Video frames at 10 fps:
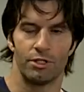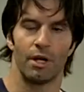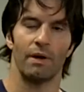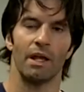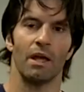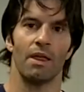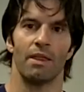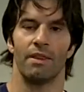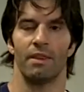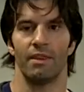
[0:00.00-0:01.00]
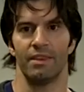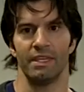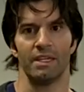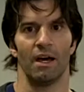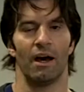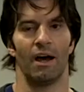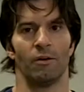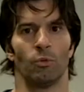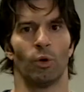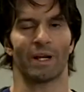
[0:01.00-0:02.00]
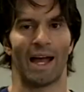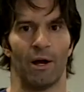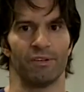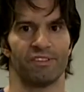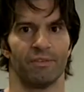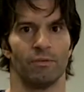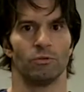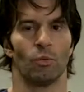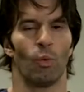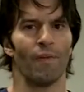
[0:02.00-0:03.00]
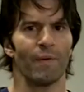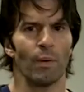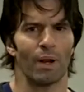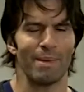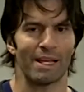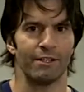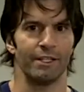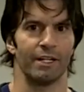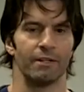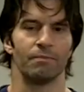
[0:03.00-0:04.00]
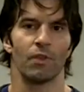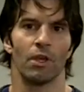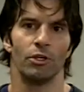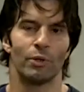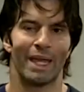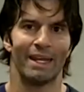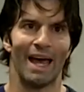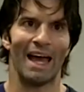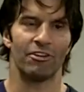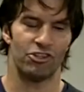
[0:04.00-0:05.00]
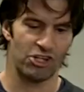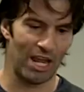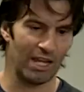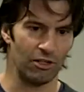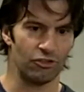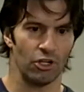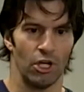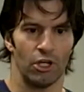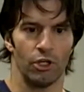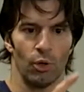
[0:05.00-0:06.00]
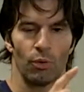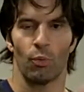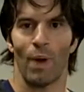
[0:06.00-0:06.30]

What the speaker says: During the workouts, one thing we want to make clear: you cannot change your